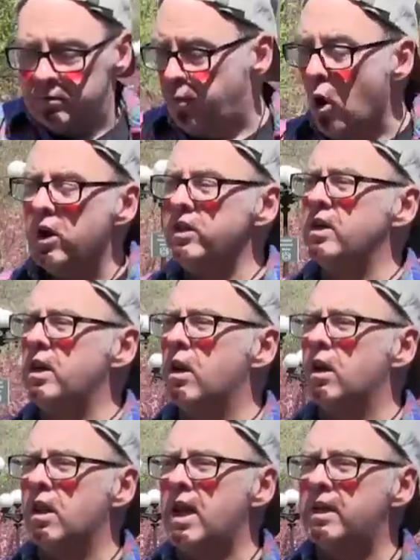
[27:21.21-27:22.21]
poisoning
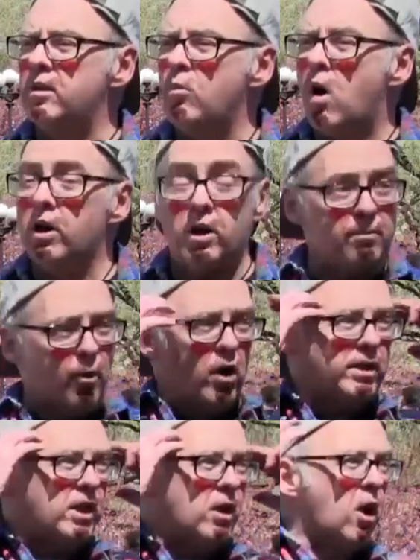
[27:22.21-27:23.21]
our land and water, and
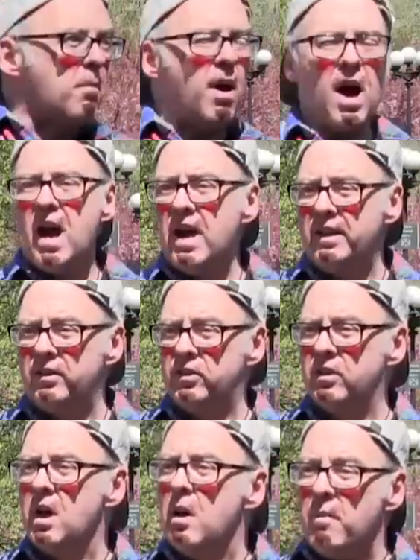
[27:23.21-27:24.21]
poisoning our minds,
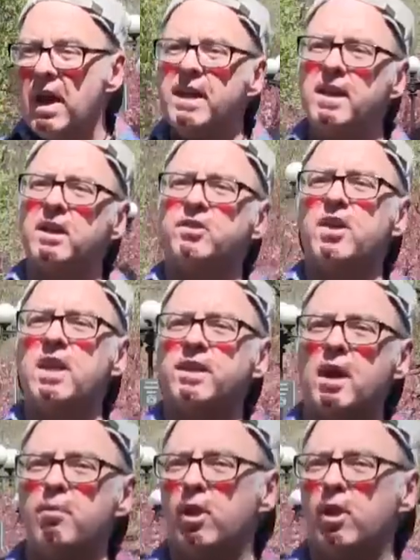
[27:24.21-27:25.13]
making us think they